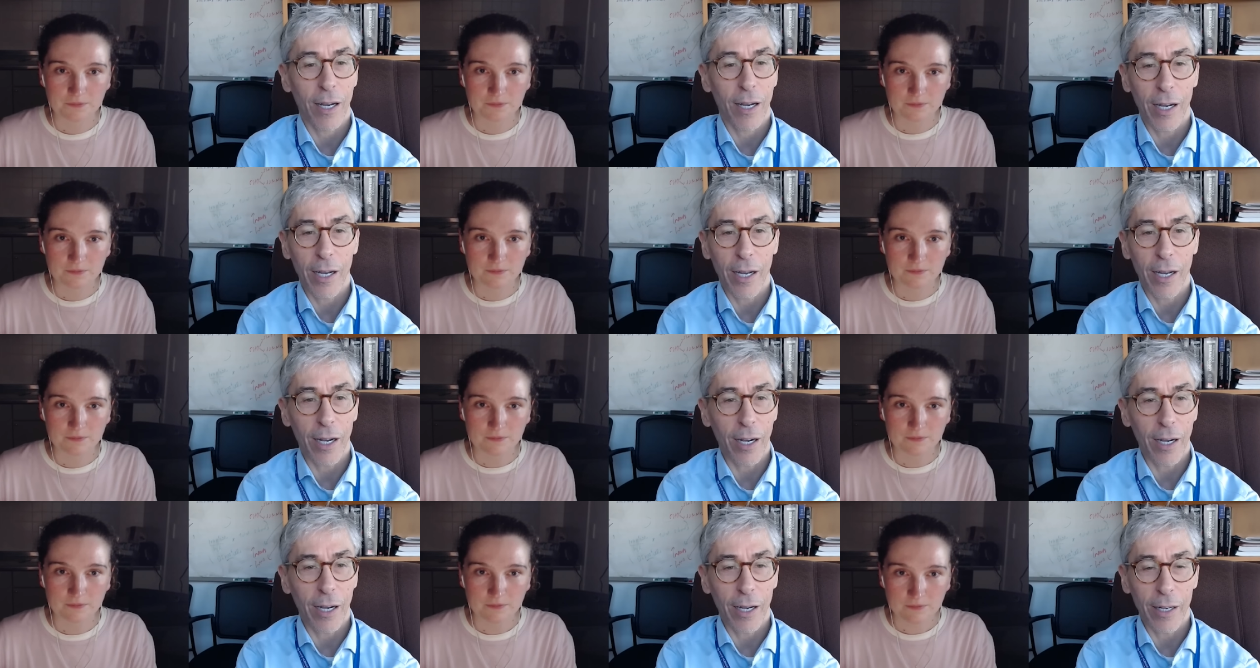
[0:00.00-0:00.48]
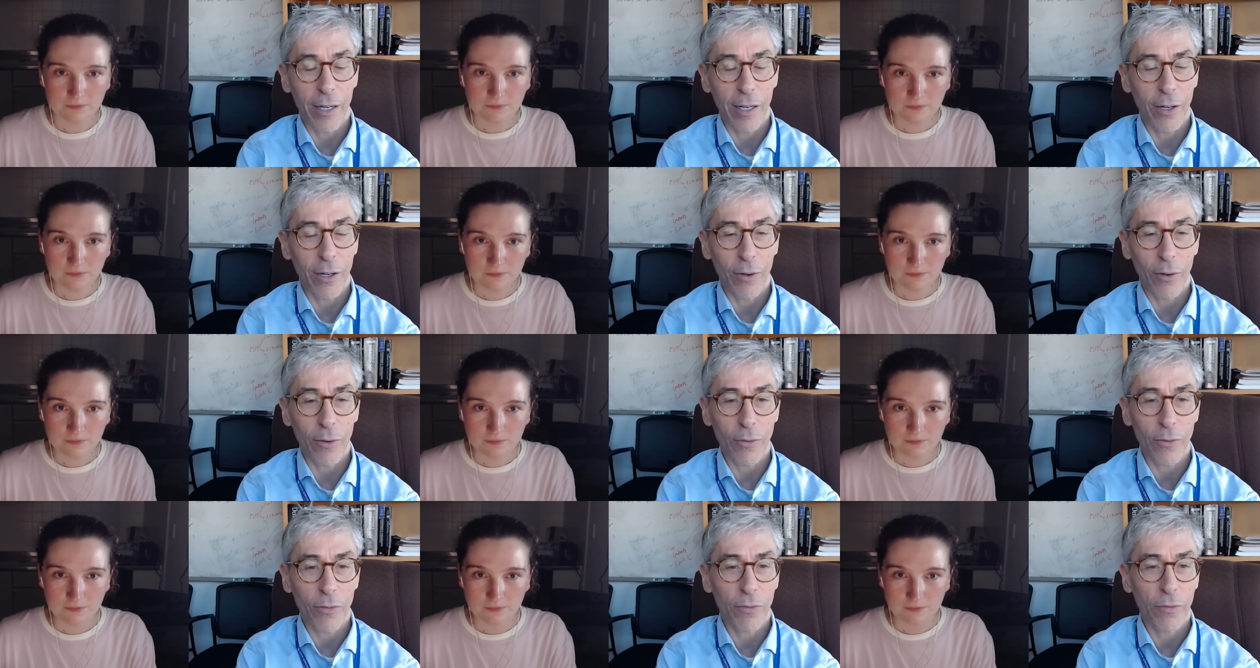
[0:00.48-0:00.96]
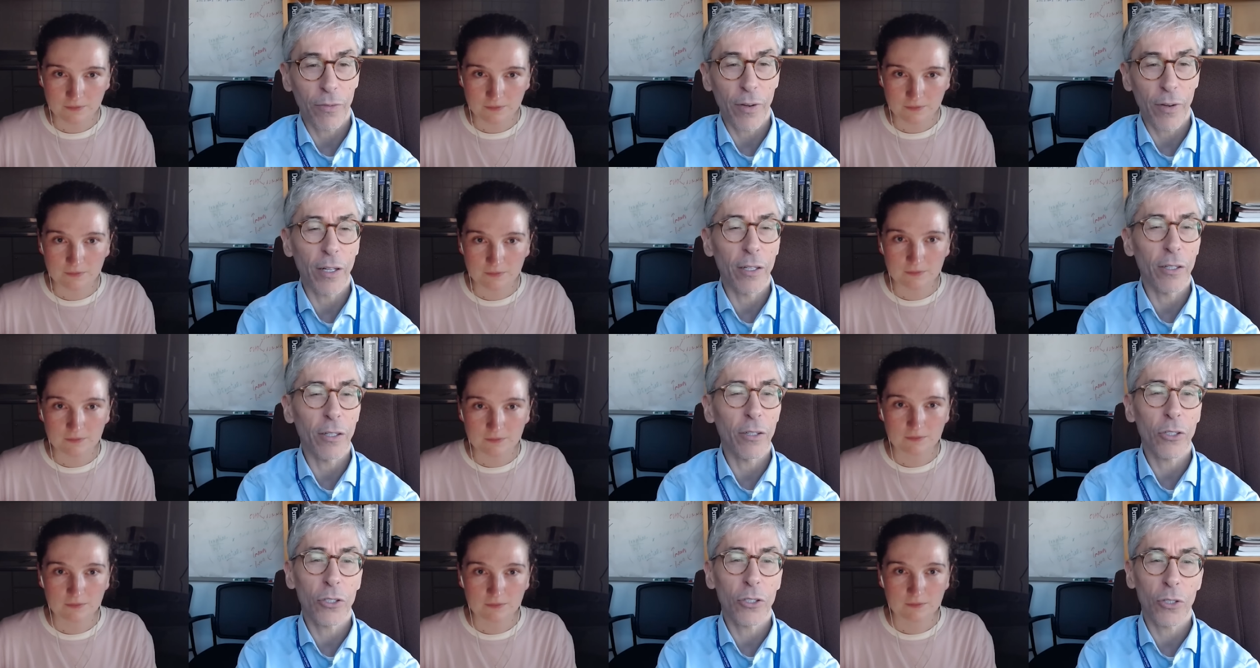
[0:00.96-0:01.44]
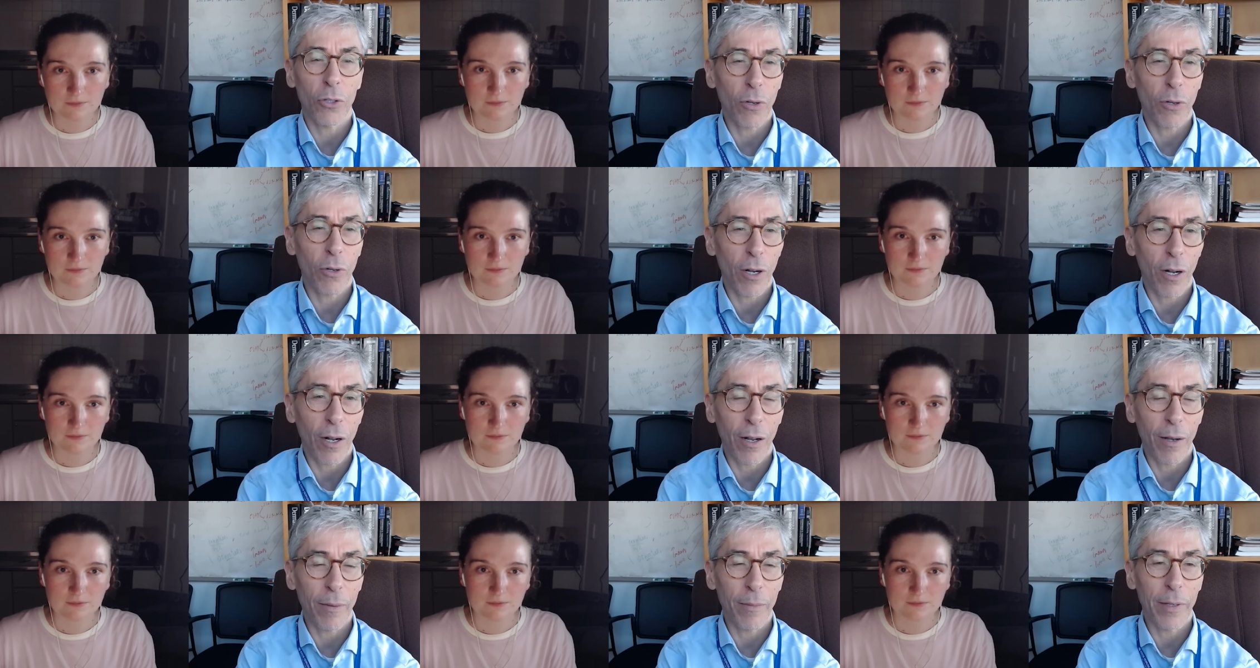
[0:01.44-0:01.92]
Speaker 1: I you know is so
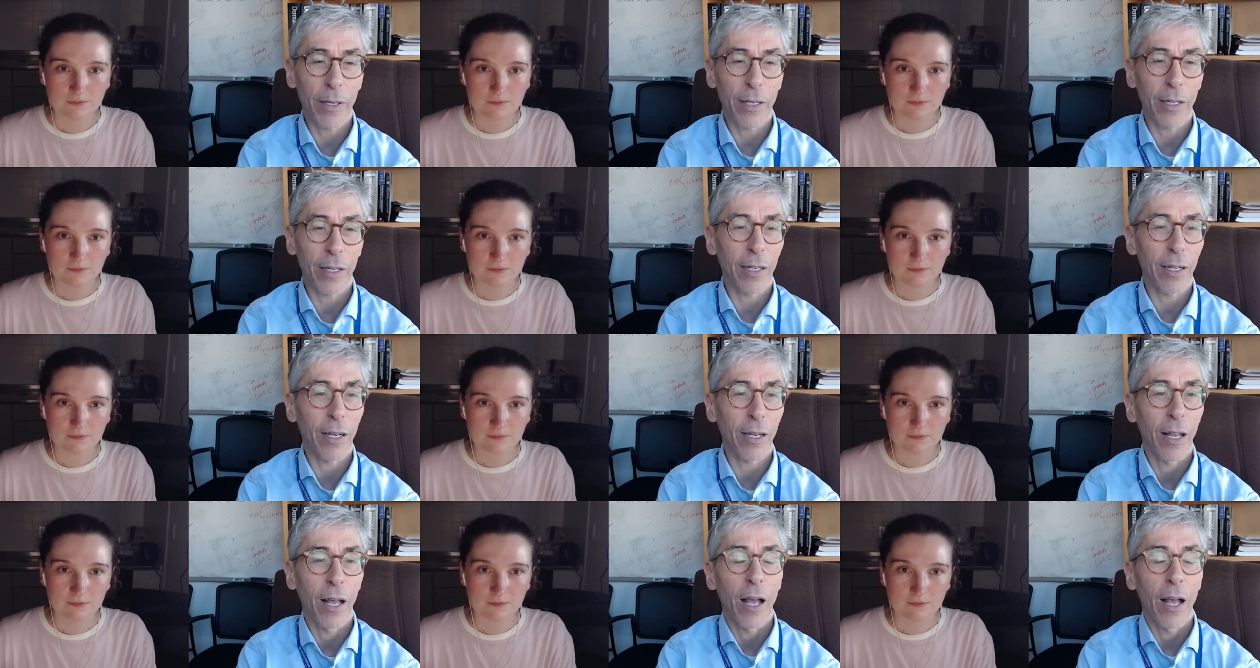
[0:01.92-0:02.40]
common and